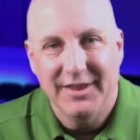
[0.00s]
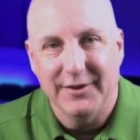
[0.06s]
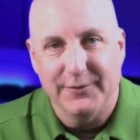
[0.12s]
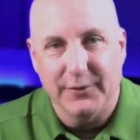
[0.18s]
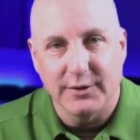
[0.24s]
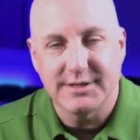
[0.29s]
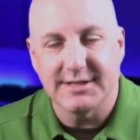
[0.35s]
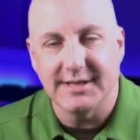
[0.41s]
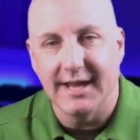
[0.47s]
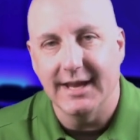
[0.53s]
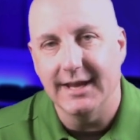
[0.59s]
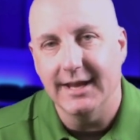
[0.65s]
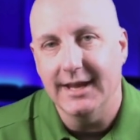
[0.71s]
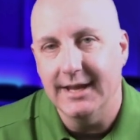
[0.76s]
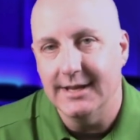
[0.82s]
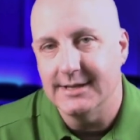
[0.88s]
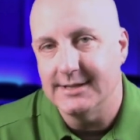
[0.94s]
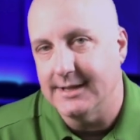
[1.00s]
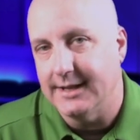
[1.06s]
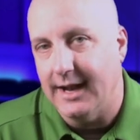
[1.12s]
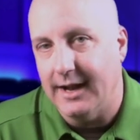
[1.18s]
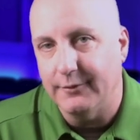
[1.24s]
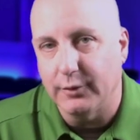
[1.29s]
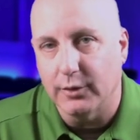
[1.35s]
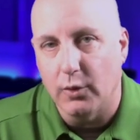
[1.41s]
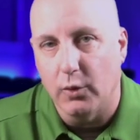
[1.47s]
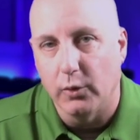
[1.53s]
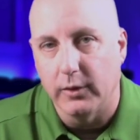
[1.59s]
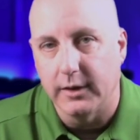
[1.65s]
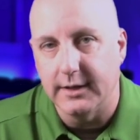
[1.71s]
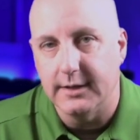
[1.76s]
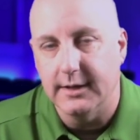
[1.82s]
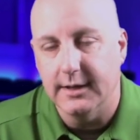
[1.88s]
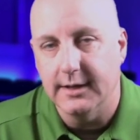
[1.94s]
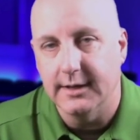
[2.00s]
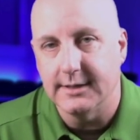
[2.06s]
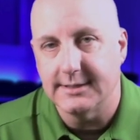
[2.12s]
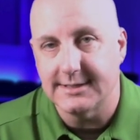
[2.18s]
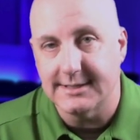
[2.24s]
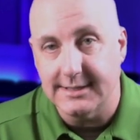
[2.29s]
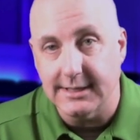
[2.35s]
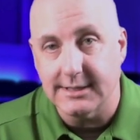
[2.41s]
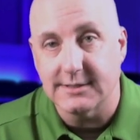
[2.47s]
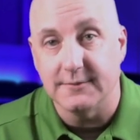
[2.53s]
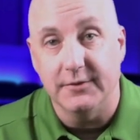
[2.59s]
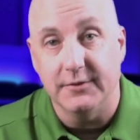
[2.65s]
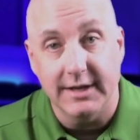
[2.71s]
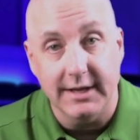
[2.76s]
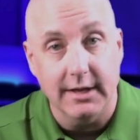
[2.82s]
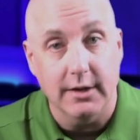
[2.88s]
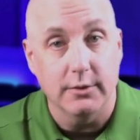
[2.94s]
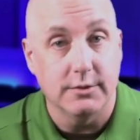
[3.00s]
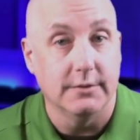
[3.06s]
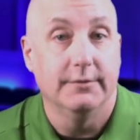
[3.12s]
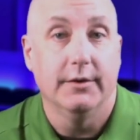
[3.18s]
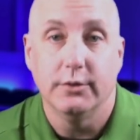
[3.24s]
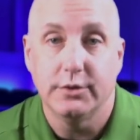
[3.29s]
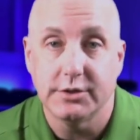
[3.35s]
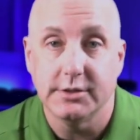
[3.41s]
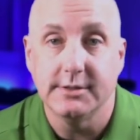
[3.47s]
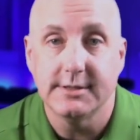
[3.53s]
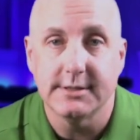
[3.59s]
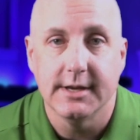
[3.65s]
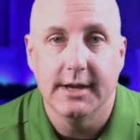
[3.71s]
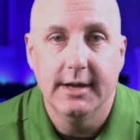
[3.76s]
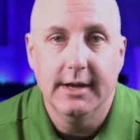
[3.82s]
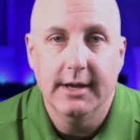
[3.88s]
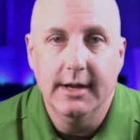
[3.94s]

The first thing is that I've recorded 6 video devotions